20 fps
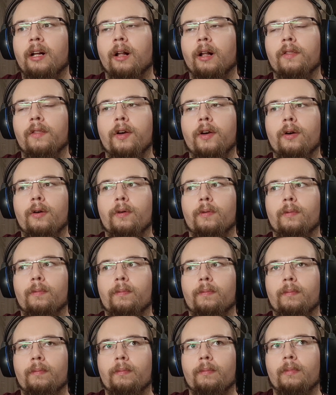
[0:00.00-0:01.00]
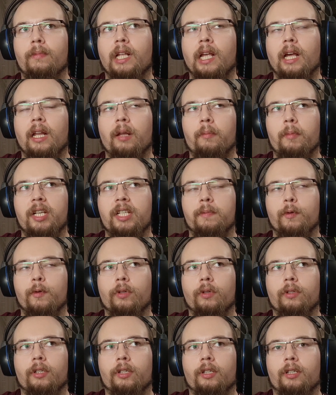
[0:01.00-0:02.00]
Although, it kind of makes me
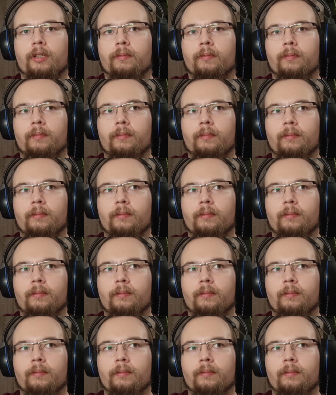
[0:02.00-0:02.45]
wonder,